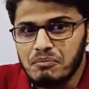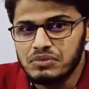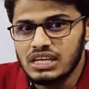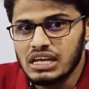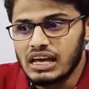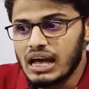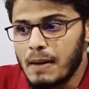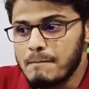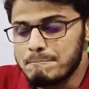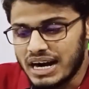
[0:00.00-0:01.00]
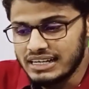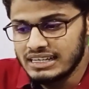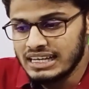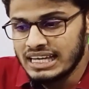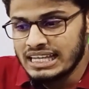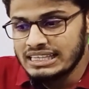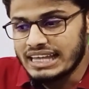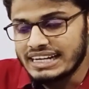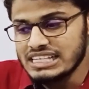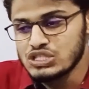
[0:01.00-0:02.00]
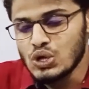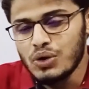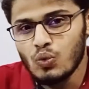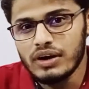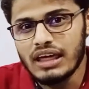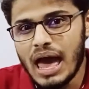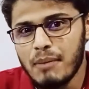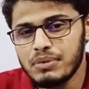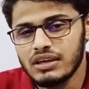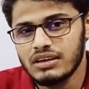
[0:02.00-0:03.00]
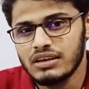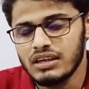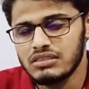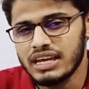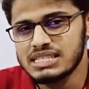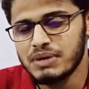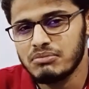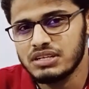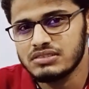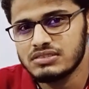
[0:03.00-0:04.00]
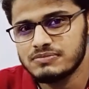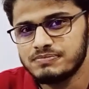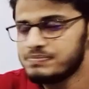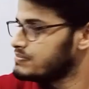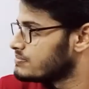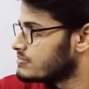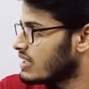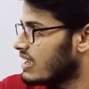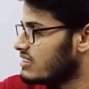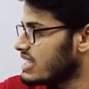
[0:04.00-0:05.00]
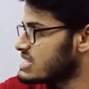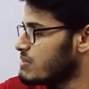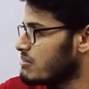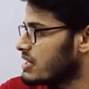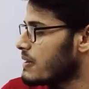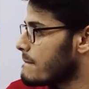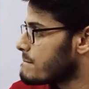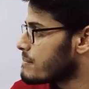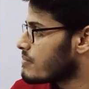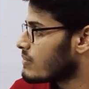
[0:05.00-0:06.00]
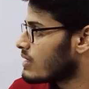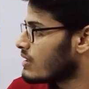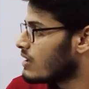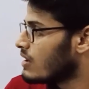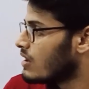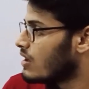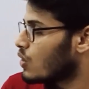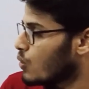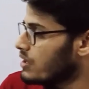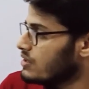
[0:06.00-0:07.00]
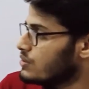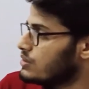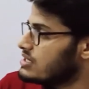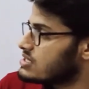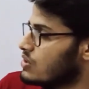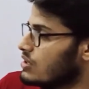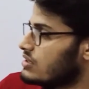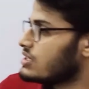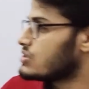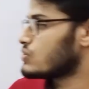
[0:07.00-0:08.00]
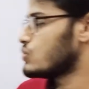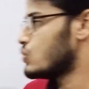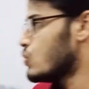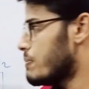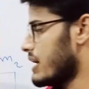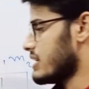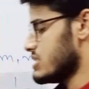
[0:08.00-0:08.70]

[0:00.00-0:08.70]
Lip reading: but that is not what happening in the experiments. In the experiment, according to this law, the two particles should attract,